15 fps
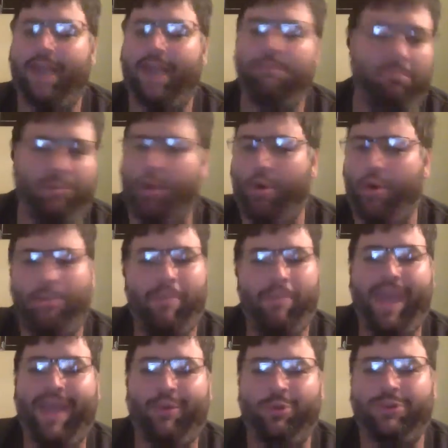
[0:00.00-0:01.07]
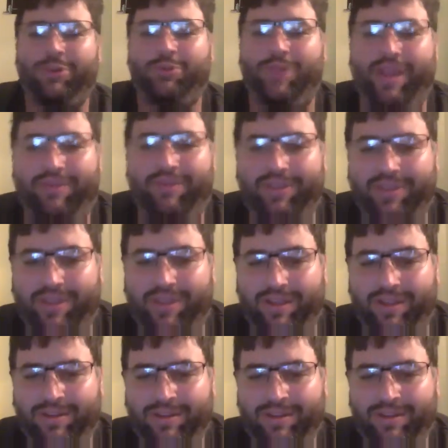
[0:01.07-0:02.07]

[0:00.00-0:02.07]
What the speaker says: I'm going backwards with everything.